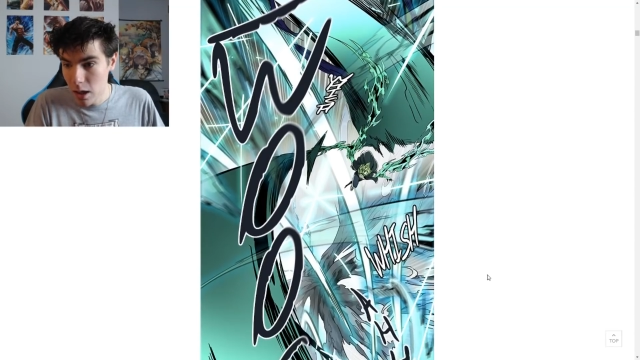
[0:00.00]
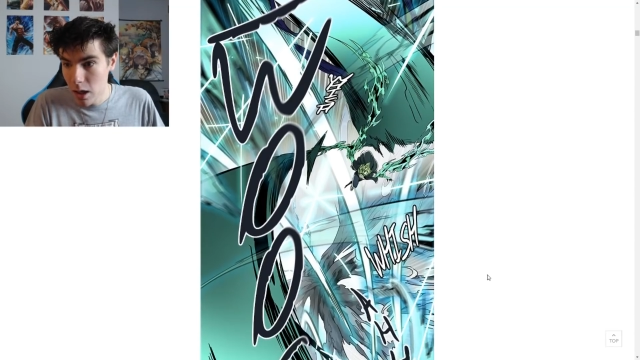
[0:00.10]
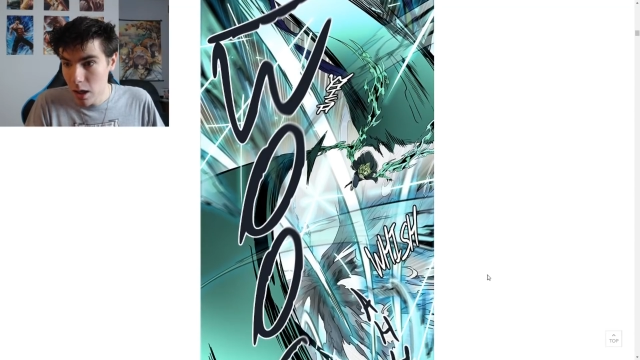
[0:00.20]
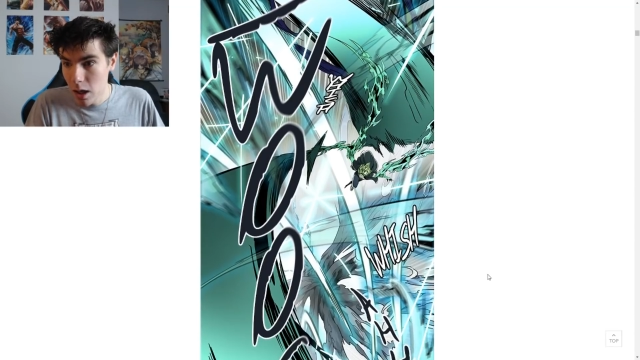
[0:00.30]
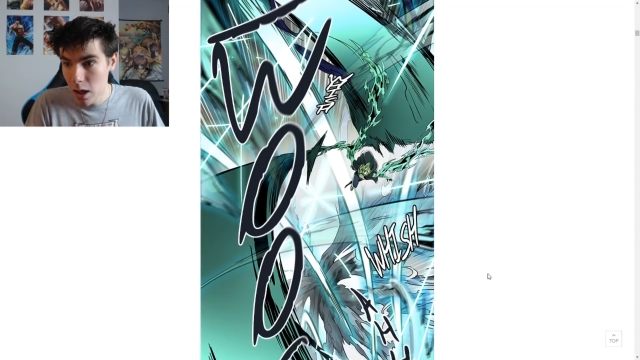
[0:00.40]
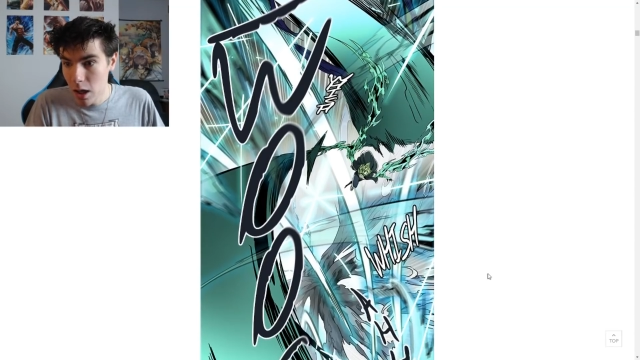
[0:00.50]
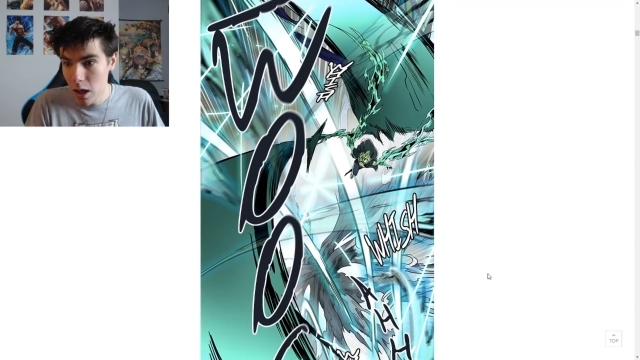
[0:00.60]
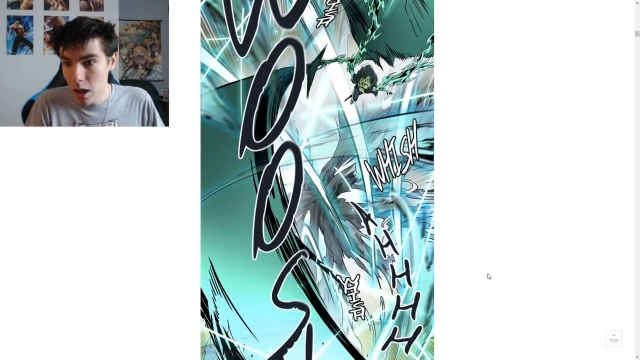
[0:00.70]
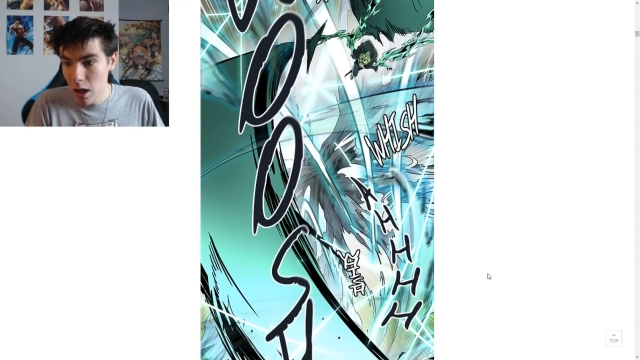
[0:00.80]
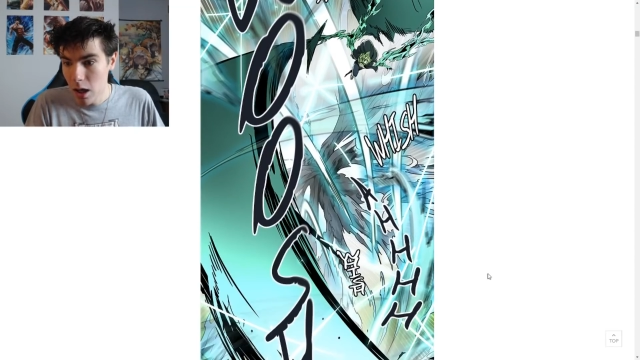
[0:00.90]

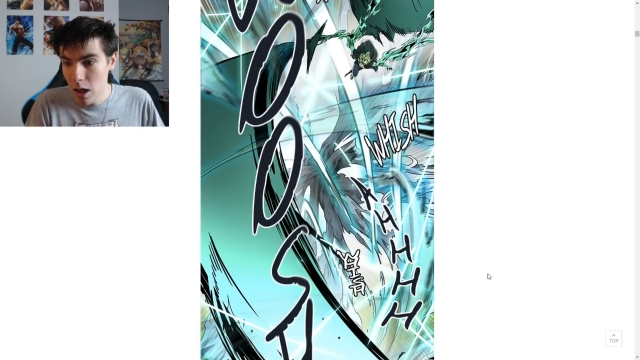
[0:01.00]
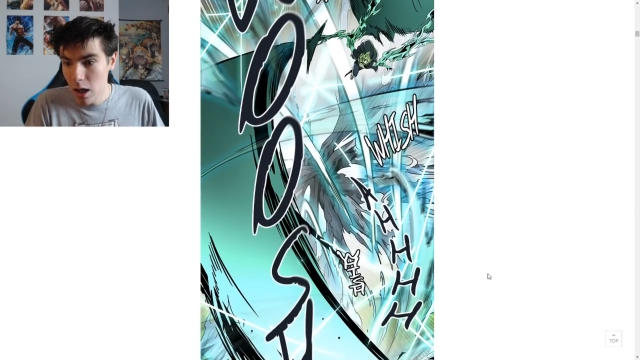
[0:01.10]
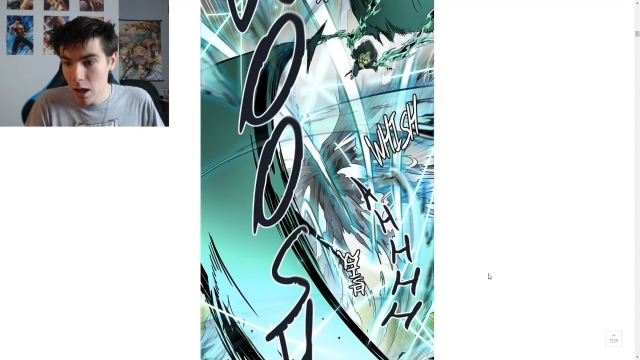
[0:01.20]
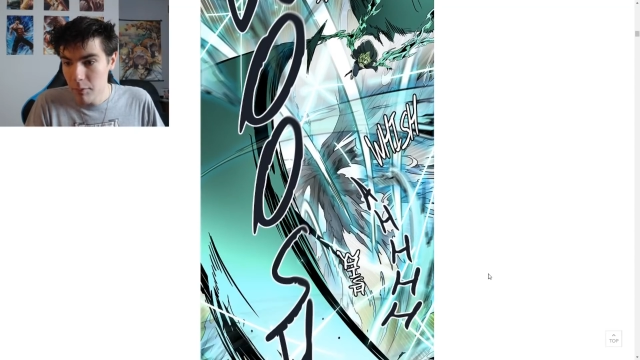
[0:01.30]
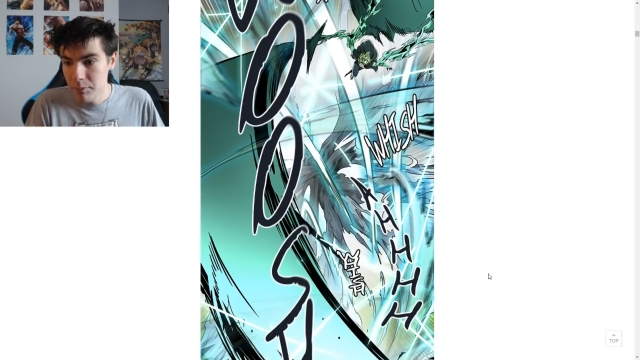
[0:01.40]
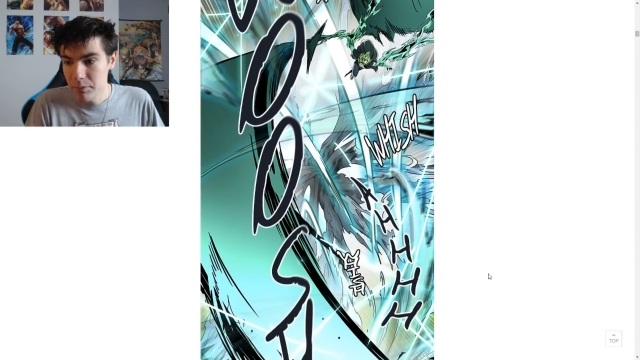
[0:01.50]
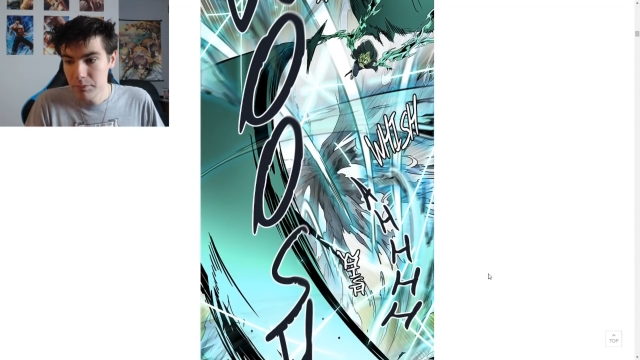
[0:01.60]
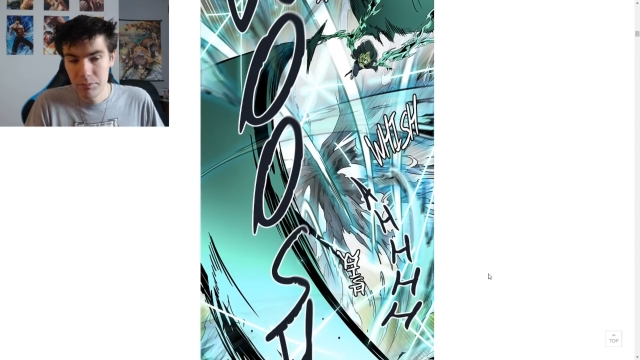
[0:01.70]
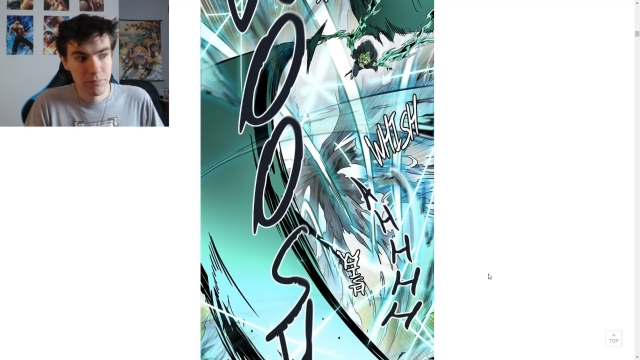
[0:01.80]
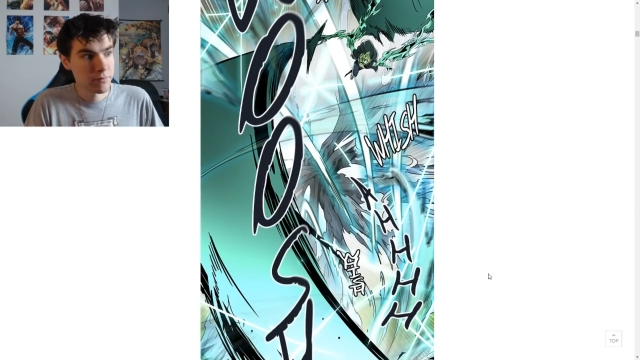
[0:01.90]

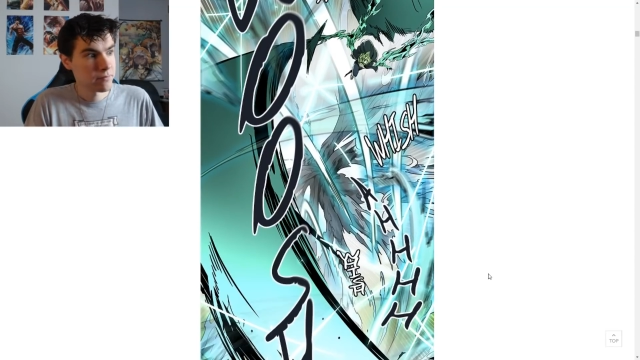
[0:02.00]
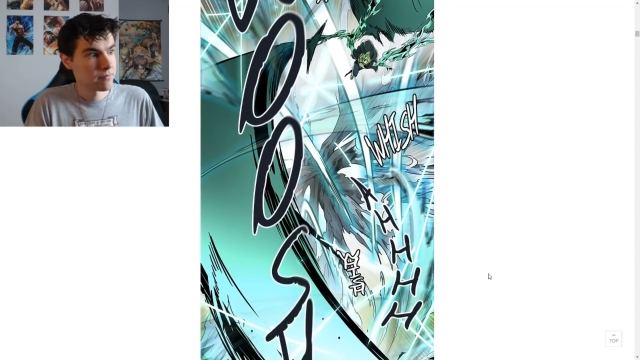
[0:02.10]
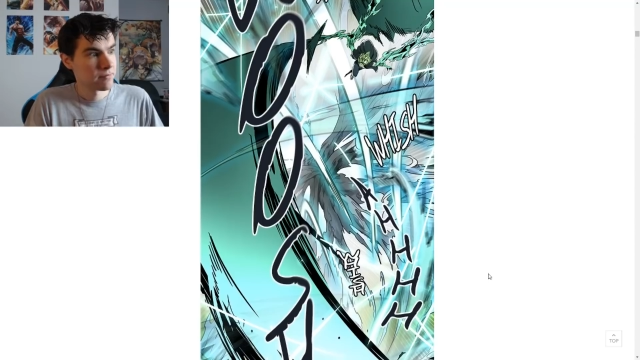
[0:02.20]
[no speech]